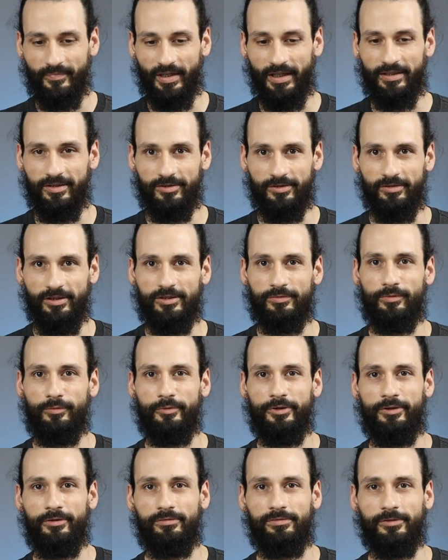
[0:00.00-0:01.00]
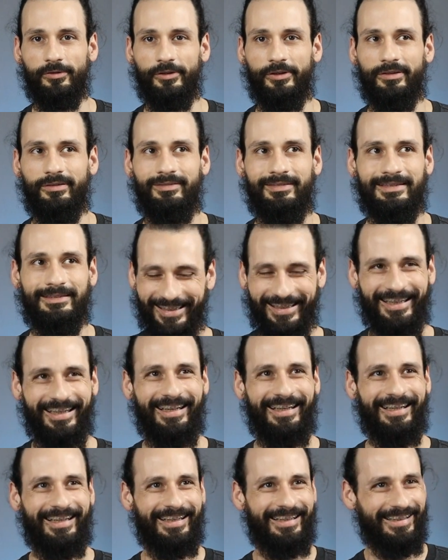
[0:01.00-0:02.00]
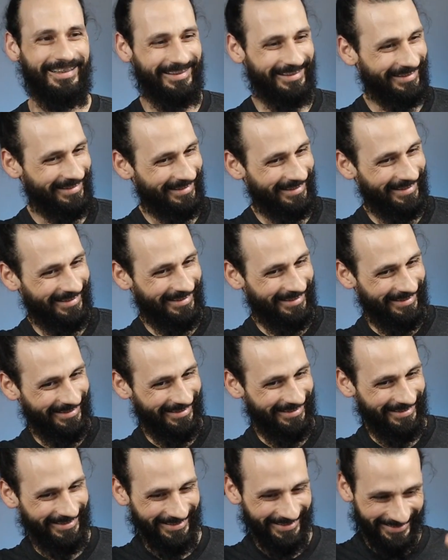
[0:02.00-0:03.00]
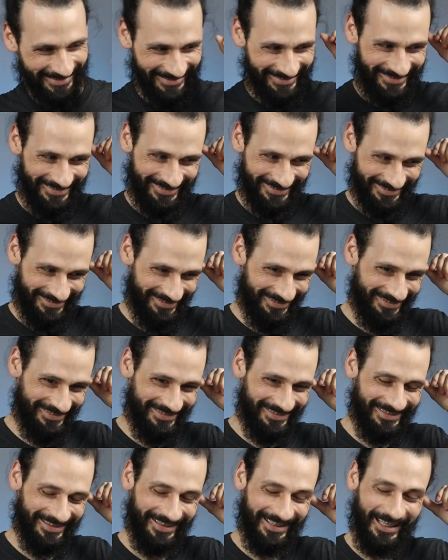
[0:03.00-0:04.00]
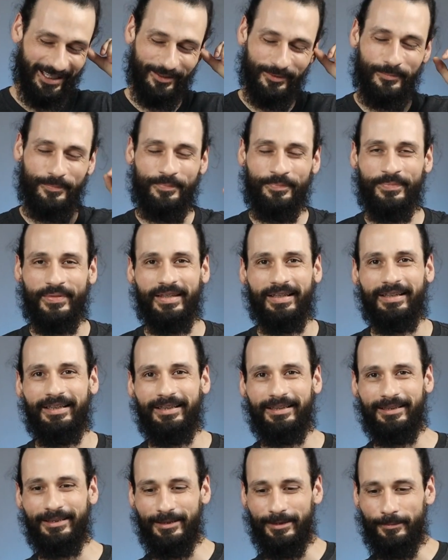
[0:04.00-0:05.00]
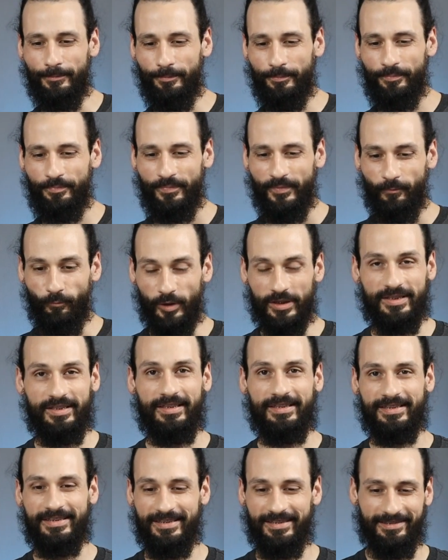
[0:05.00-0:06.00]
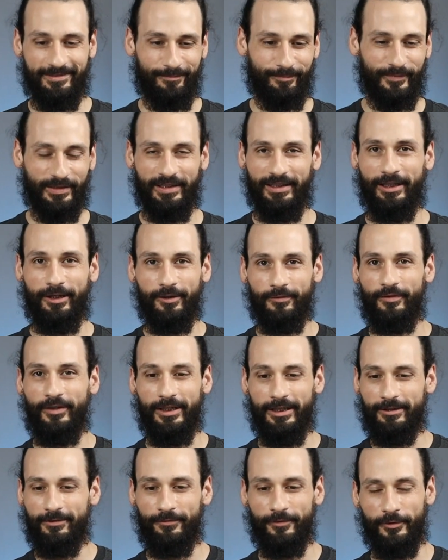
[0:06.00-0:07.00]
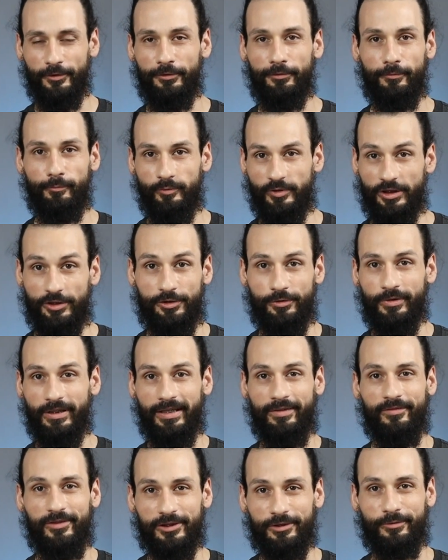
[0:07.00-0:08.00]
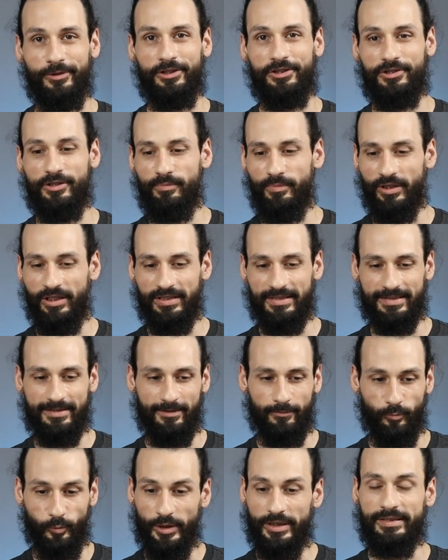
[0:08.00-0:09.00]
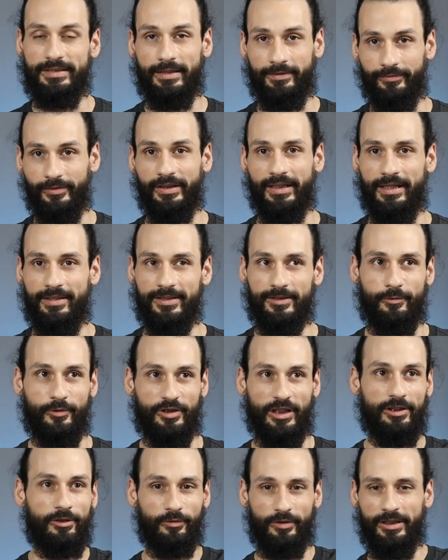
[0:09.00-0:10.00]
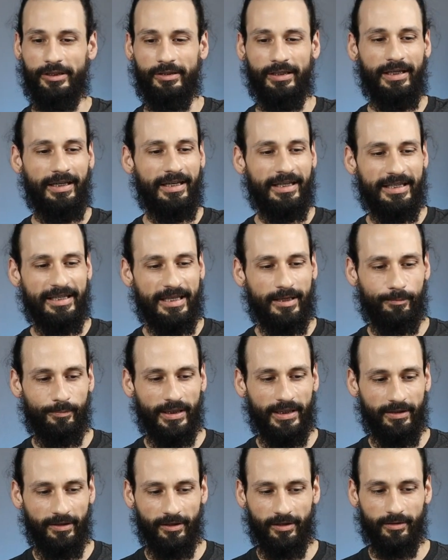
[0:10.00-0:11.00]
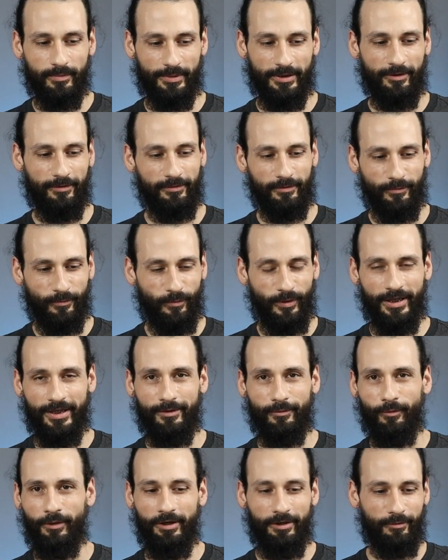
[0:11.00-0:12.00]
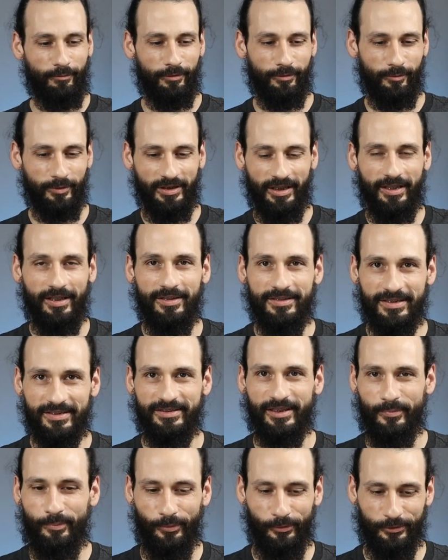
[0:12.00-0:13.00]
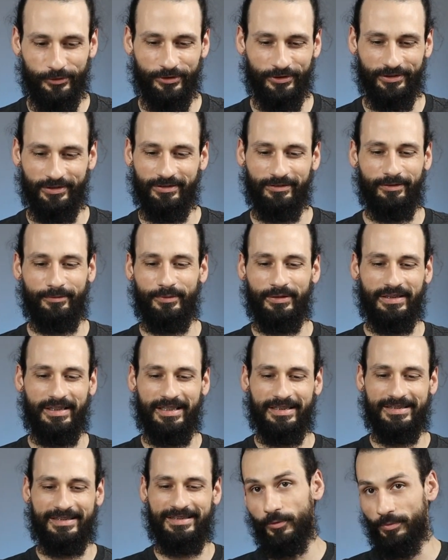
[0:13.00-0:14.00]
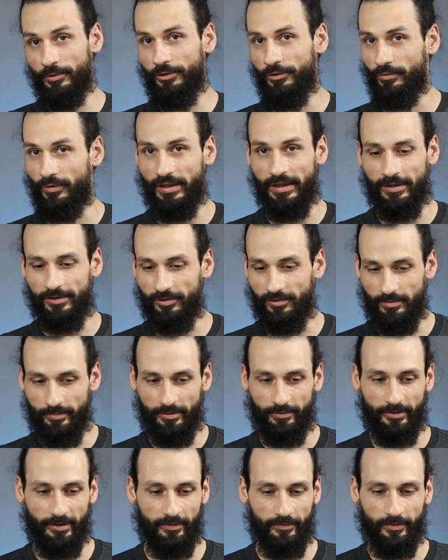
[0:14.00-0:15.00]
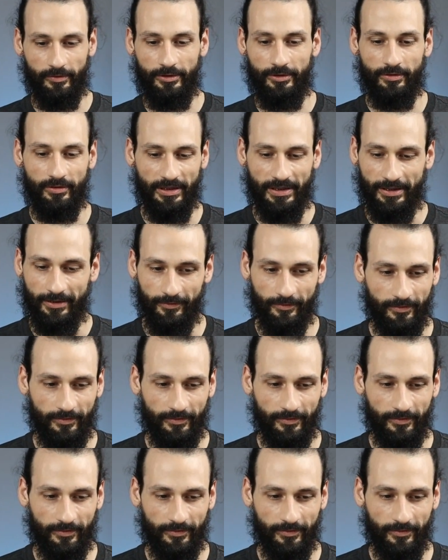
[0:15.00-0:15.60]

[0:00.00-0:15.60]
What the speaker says: And so that's what we go for here. Let us know what your favorite booster pack is. Yeah. Was this clarifying for you? Did you have this question? Because we definitely had this question. I know he kept banging on about why, what the hell is a set booster? I mean, that's super new. Again, it's only been around for a year and a half.